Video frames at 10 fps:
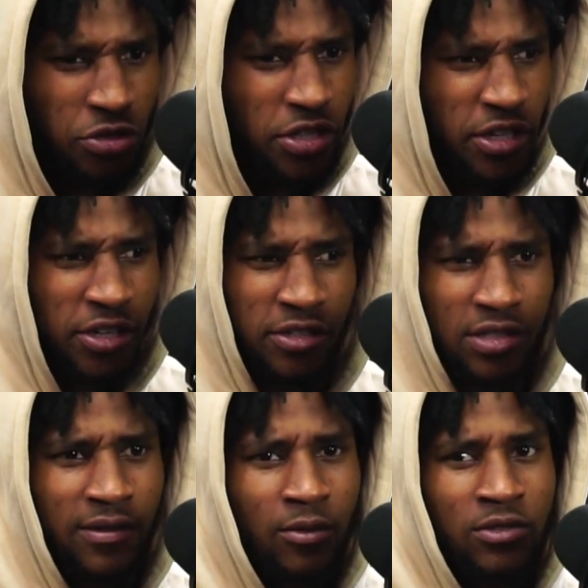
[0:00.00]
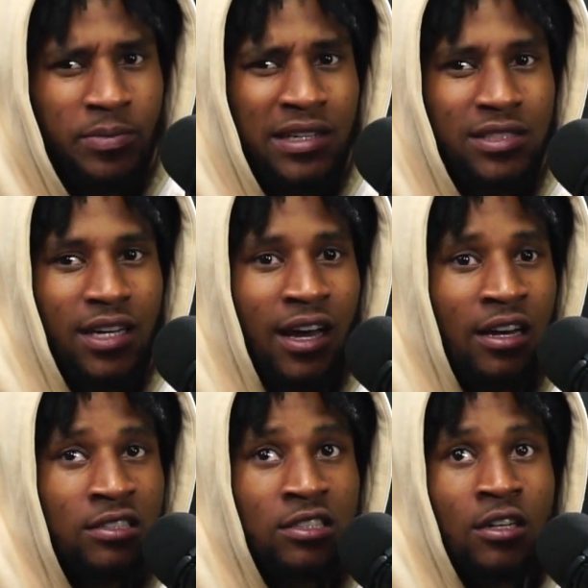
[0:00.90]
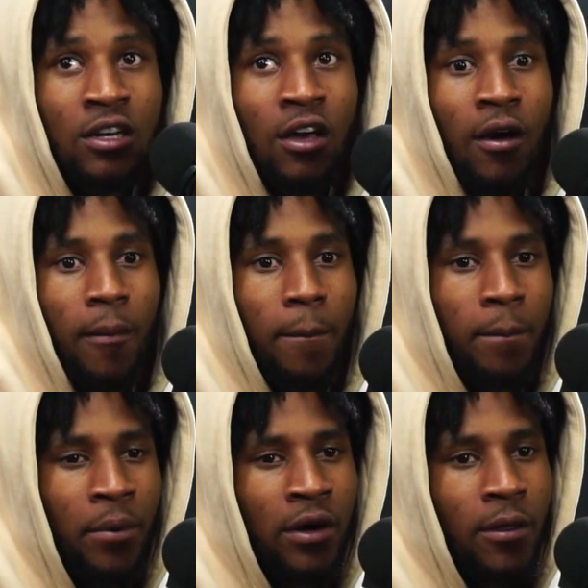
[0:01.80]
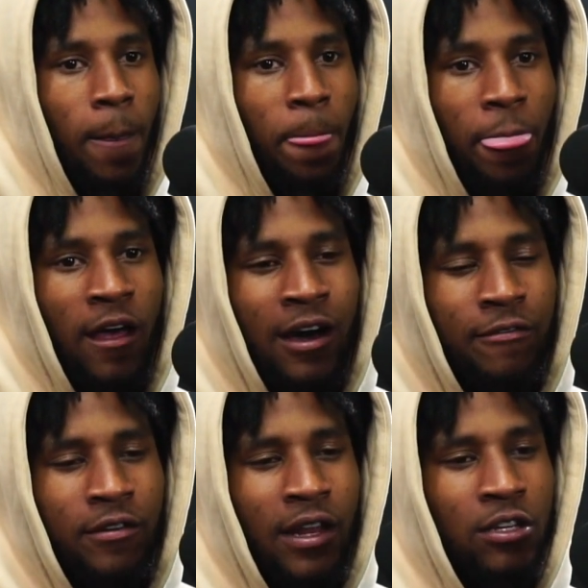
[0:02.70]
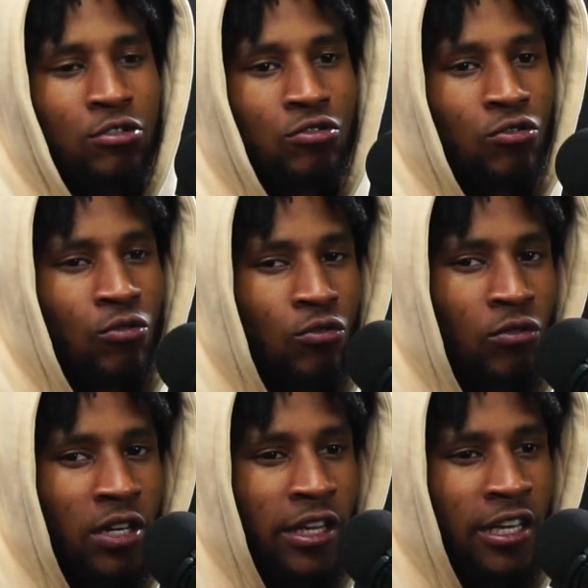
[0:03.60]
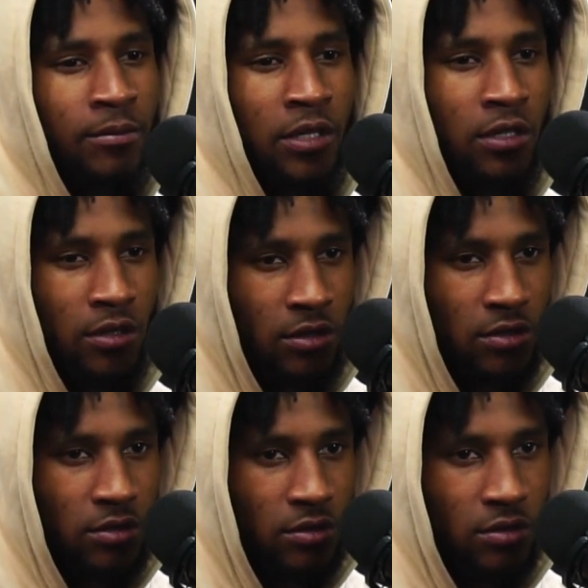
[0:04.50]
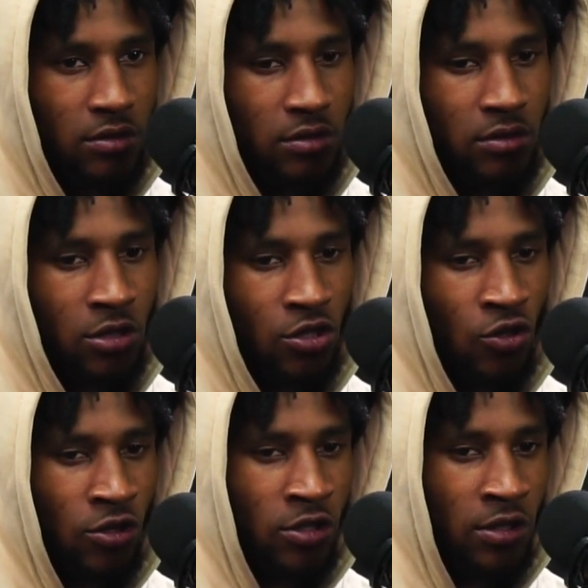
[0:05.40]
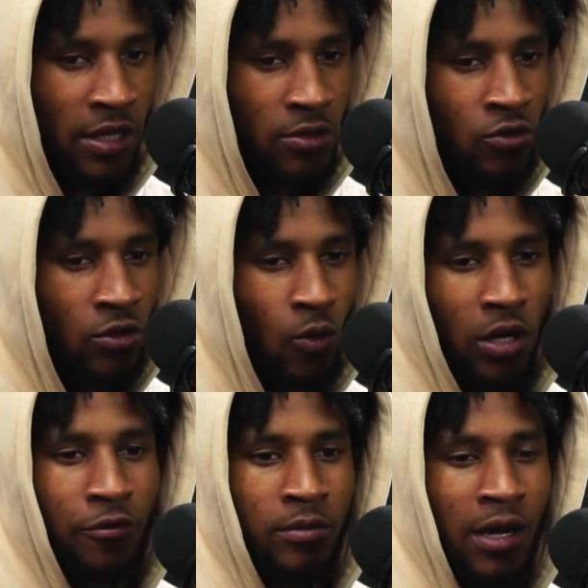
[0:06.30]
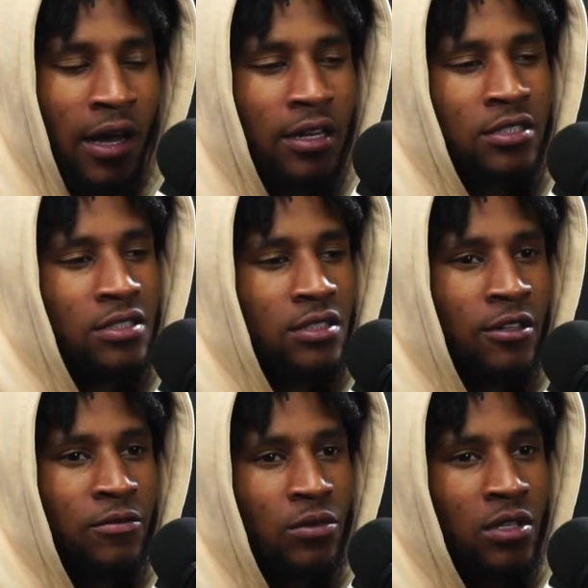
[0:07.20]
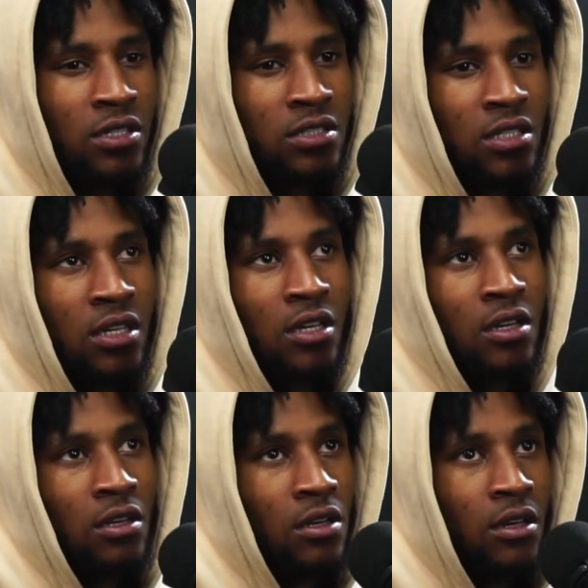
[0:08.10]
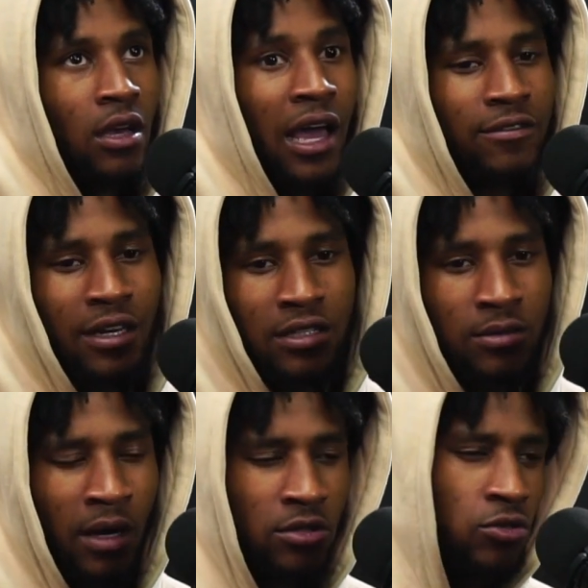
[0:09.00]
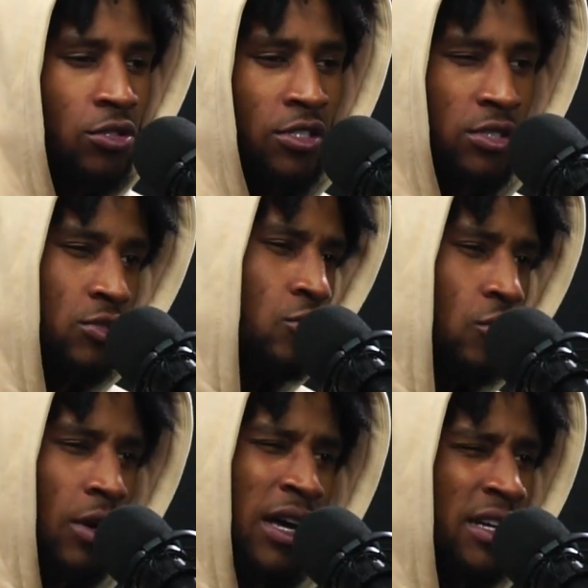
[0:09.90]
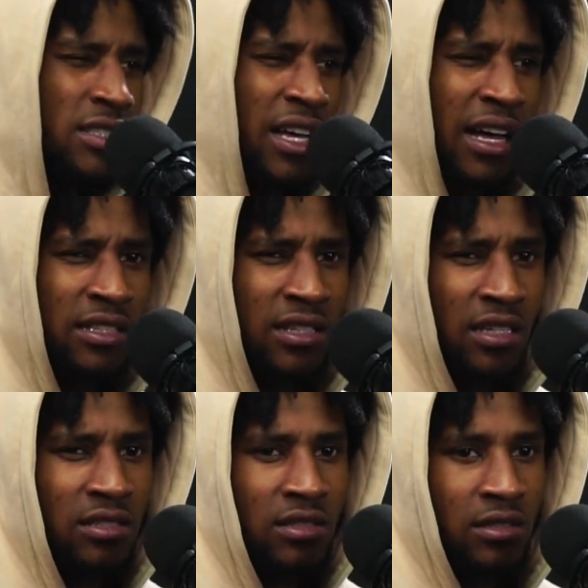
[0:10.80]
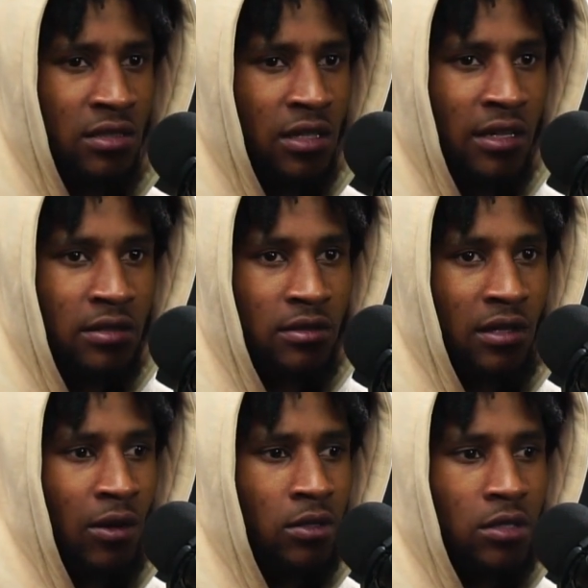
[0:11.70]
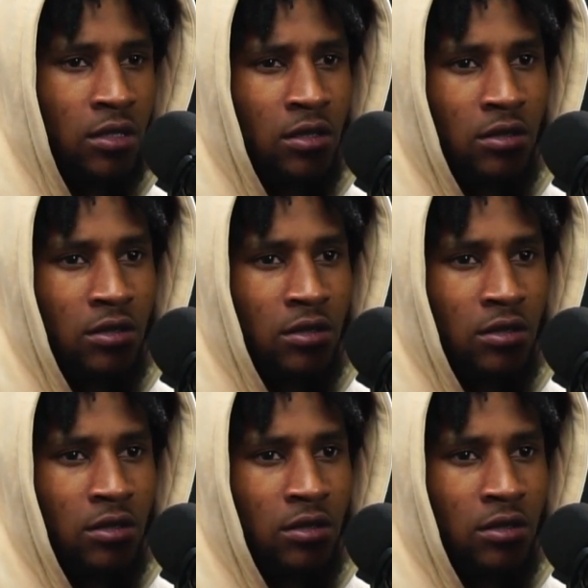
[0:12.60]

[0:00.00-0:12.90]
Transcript: 3 years if I went back to college. But I feel like what led me to going like away from college and stuff was after I did my 2 years in JUCO, I had a solid second season. Like I was